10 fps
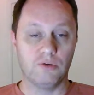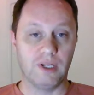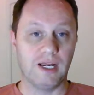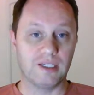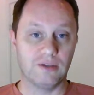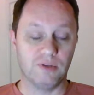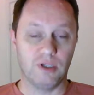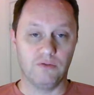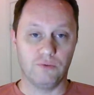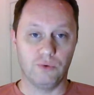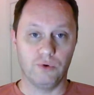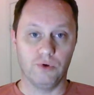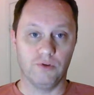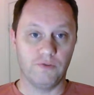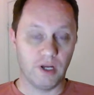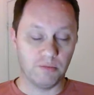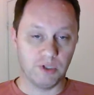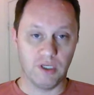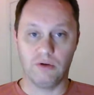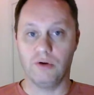great activity for the family,